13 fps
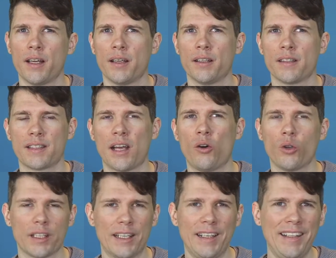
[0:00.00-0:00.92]
sound
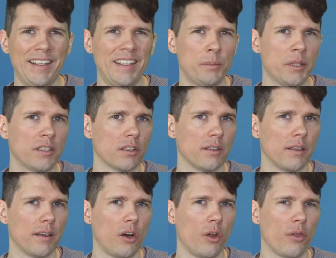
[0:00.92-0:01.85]
a little bit
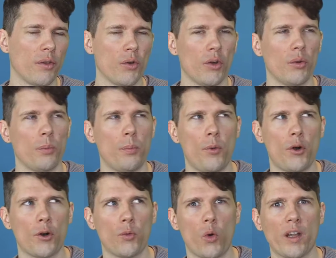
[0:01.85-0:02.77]
on the more
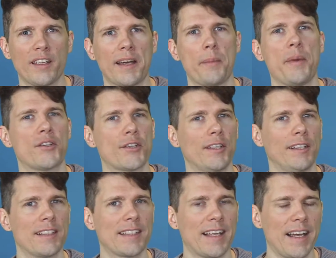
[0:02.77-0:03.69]
one-dimensional
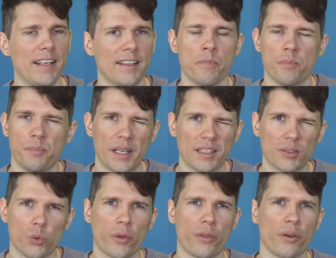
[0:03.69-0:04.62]
side, but
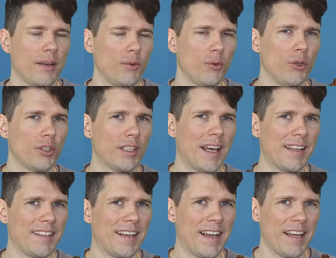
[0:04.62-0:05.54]
with a good
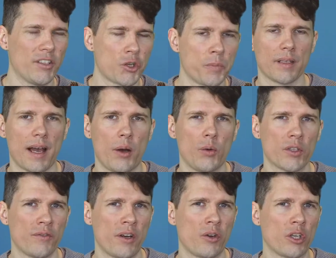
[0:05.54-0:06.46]
cutting edge, I was
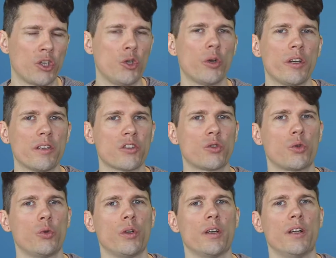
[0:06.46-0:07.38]
very curious
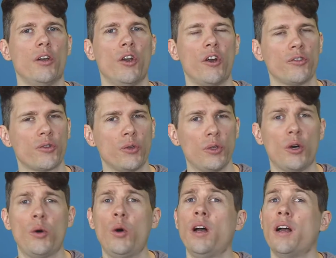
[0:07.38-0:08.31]
to learn to know